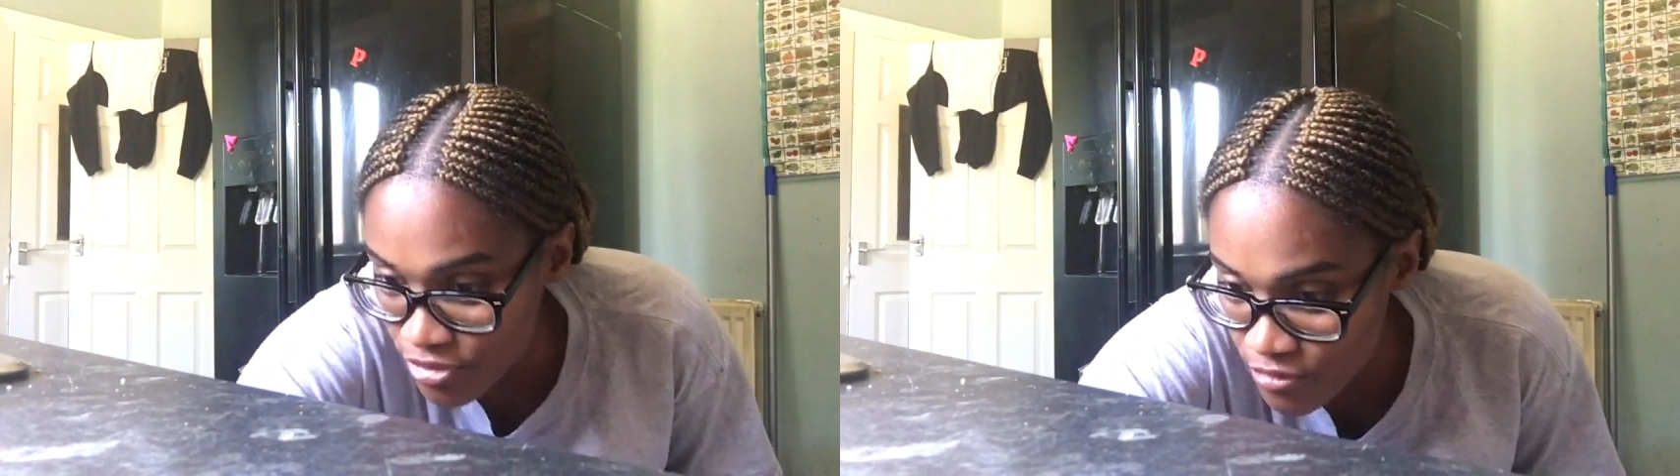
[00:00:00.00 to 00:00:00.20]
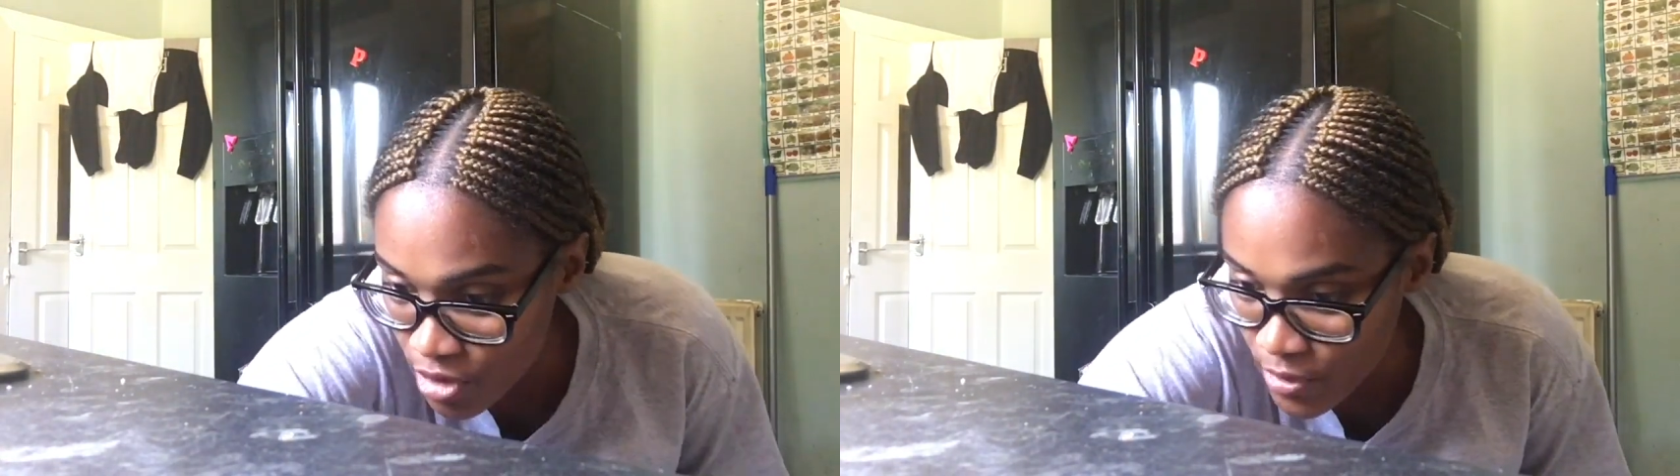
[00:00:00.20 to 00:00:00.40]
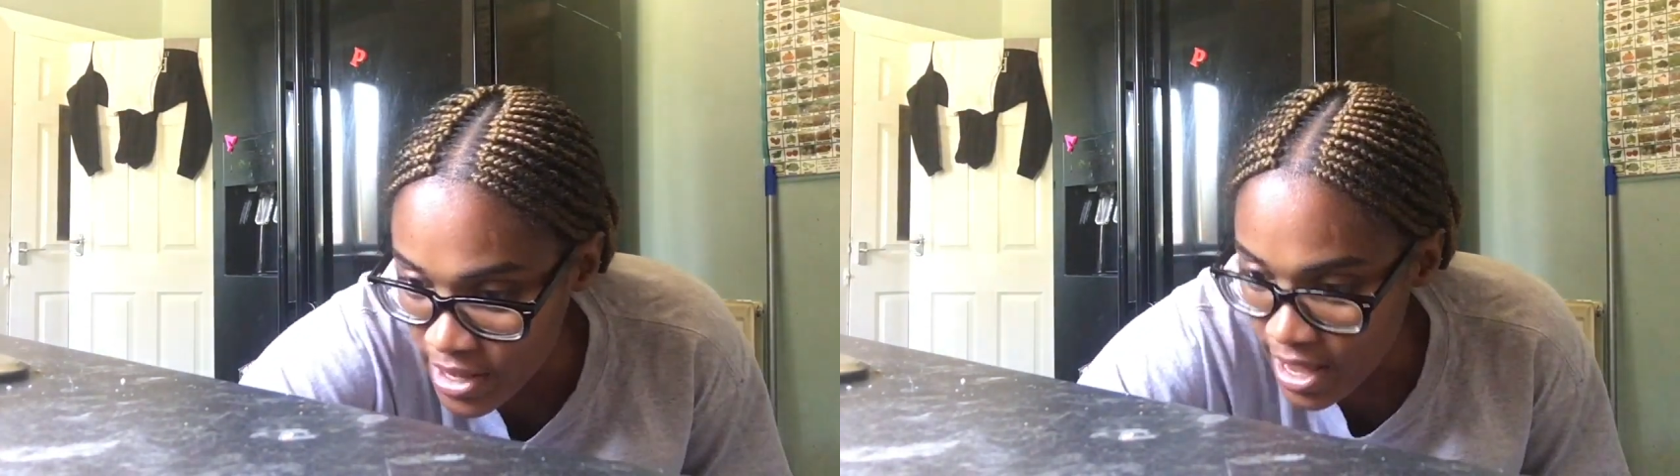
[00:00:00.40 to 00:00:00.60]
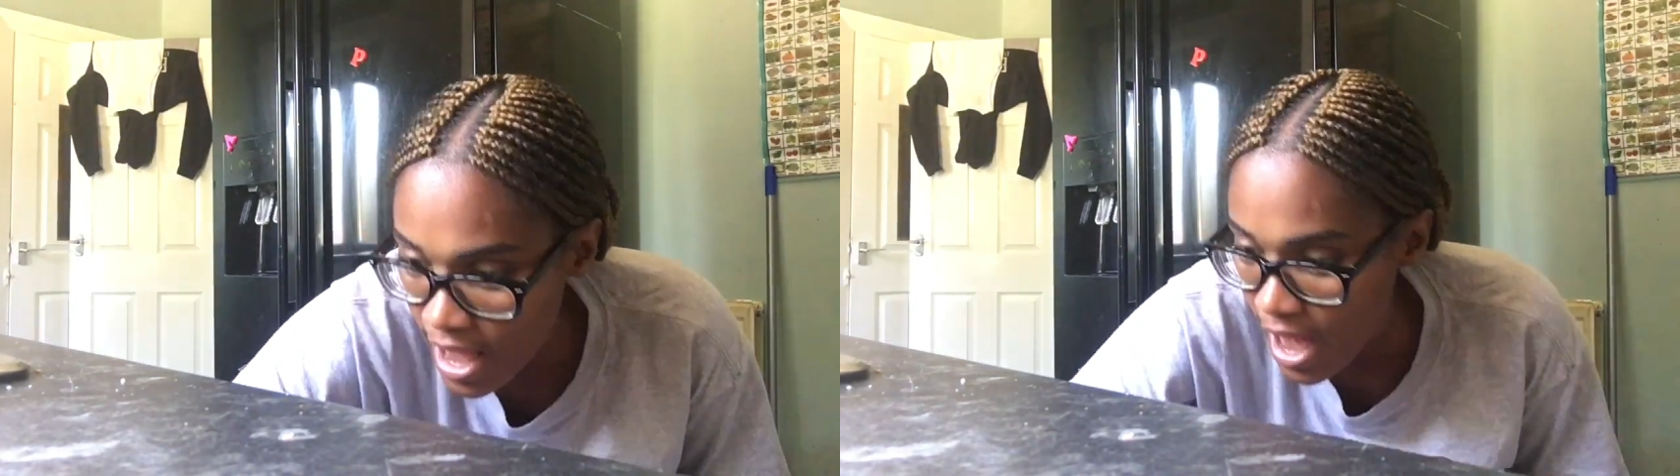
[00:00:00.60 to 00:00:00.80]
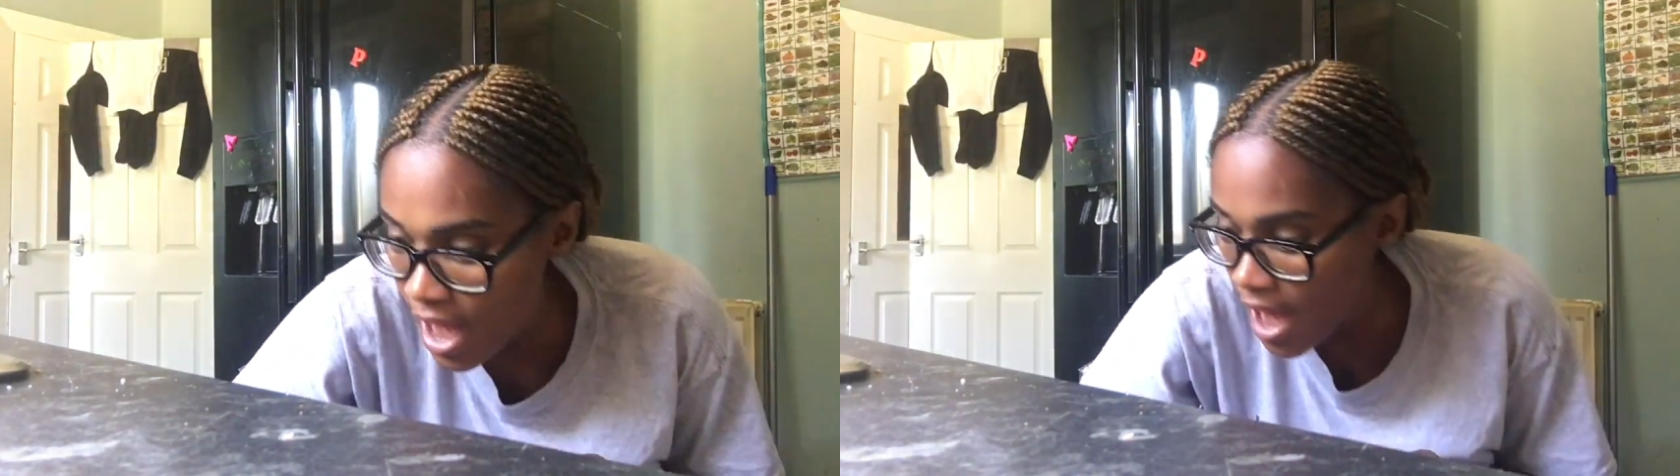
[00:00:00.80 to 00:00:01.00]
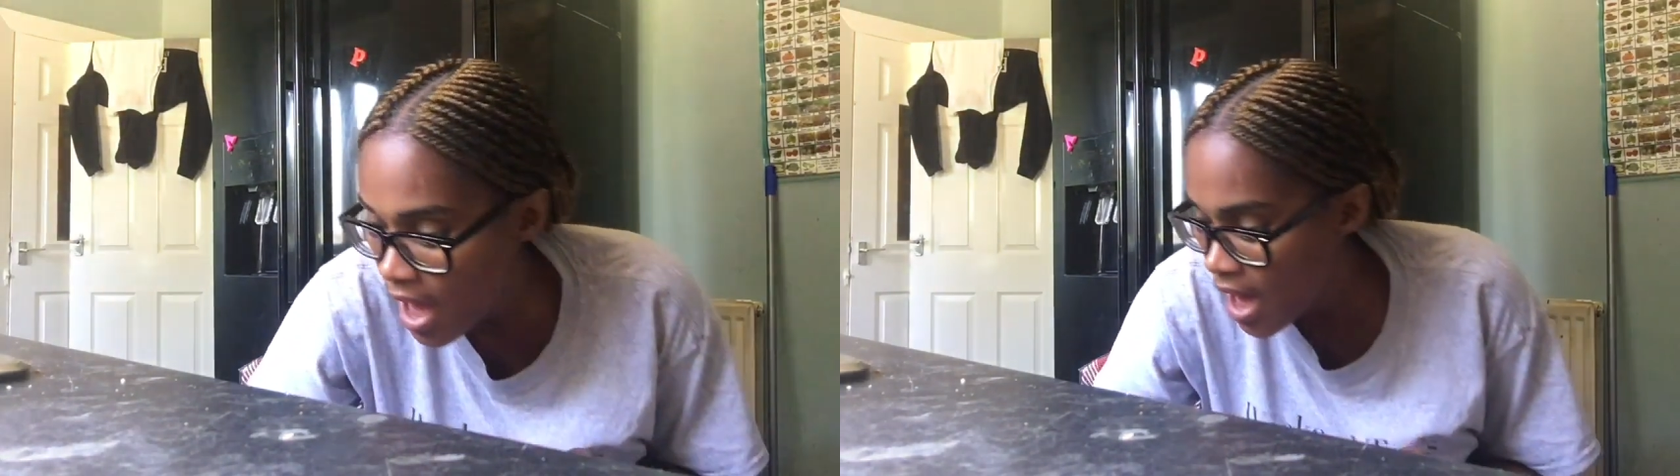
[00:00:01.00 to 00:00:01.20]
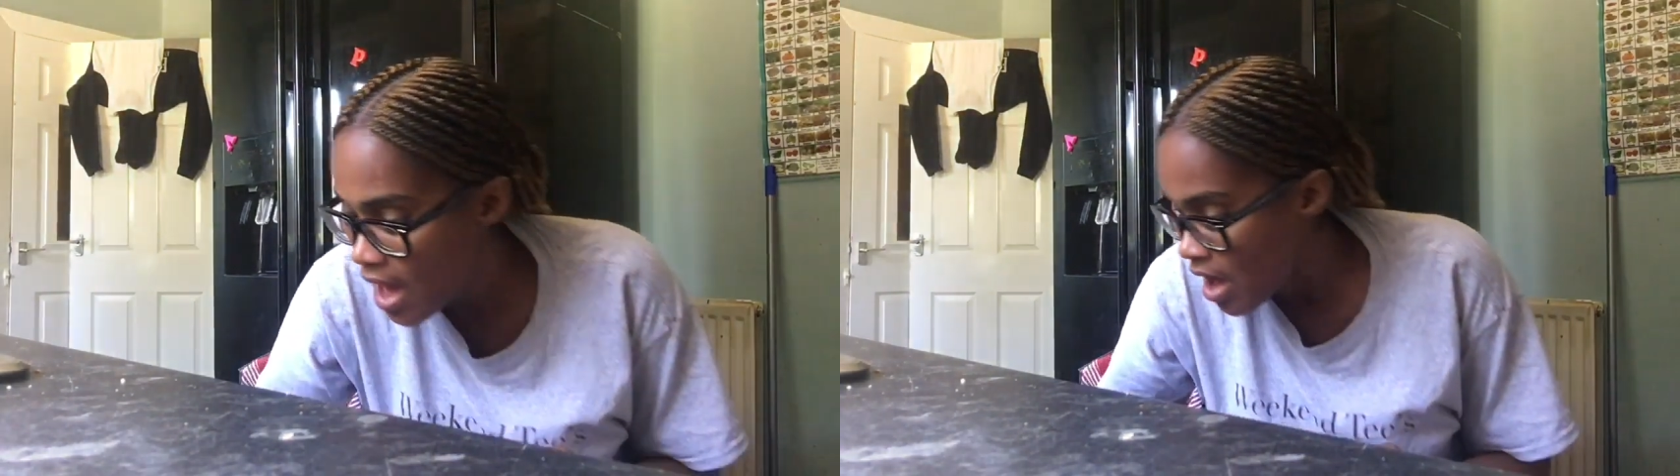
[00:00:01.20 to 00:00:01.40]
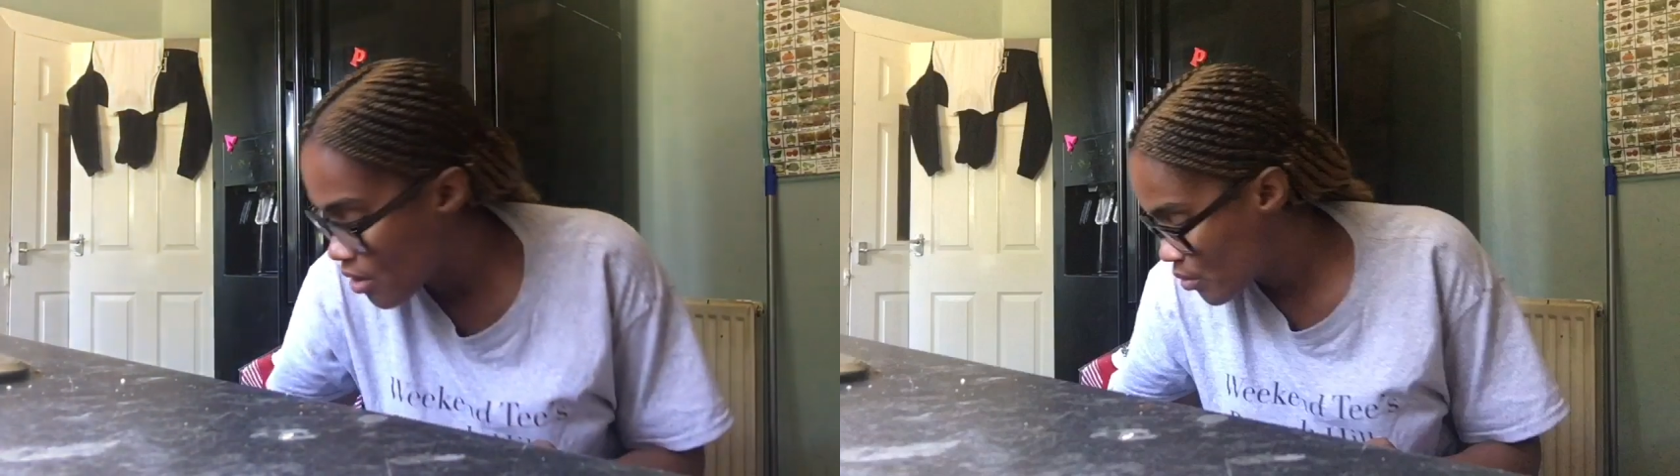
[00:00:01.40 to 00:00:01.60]
throwing
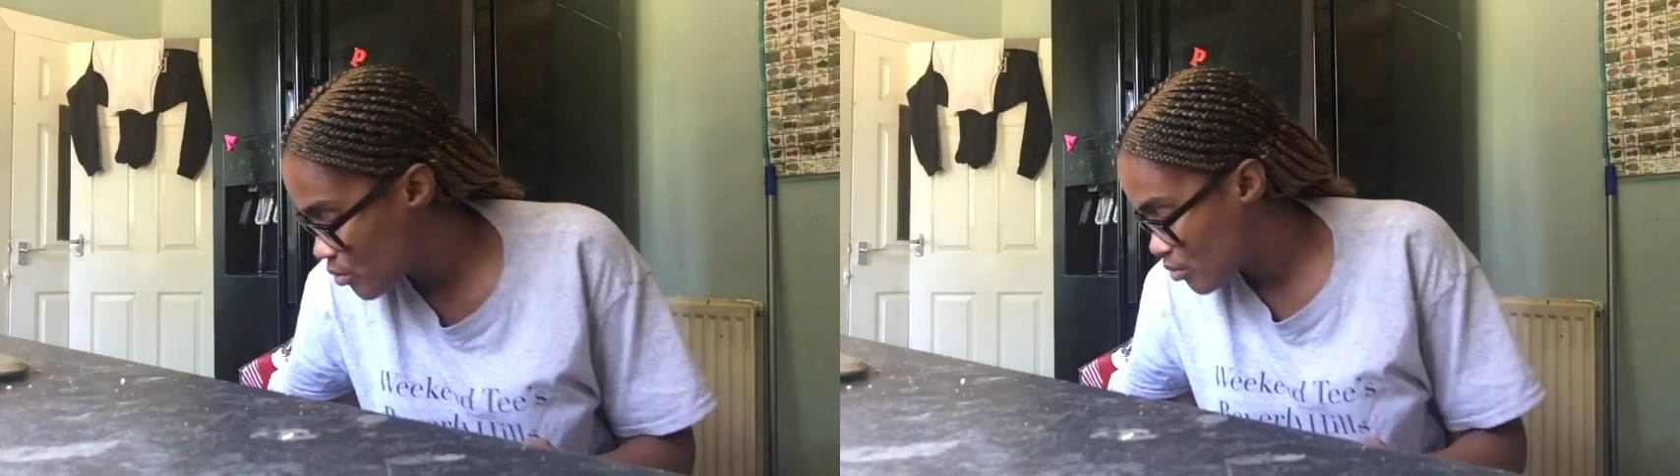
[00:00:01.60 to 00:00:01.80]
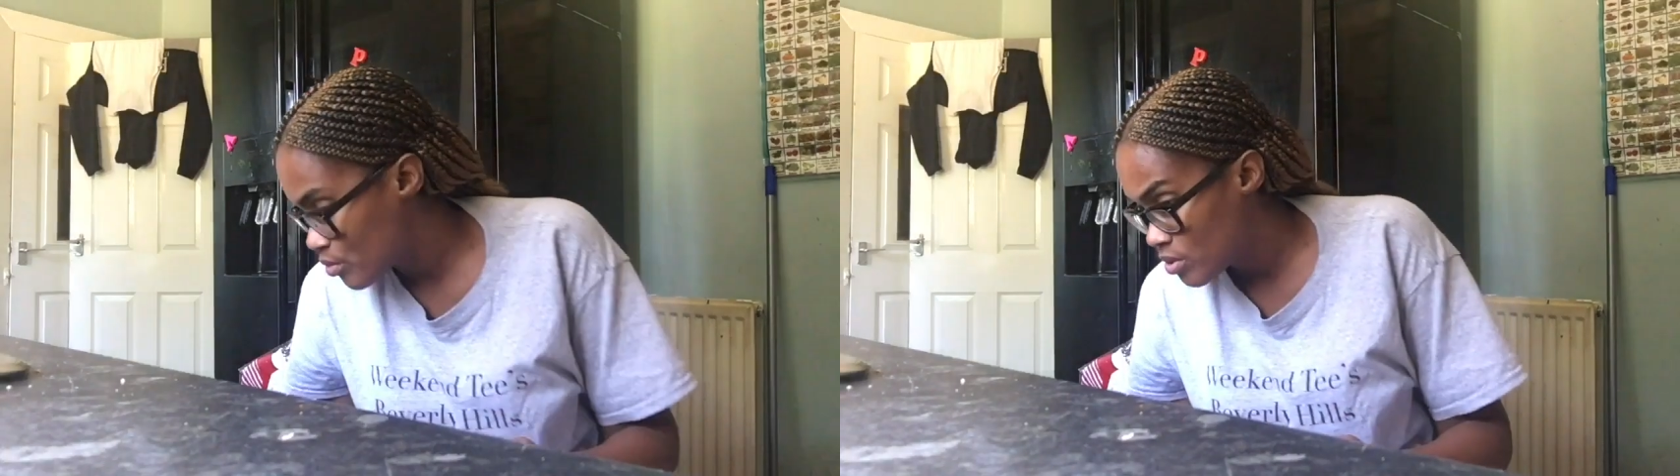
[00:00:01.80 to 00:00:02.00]
out,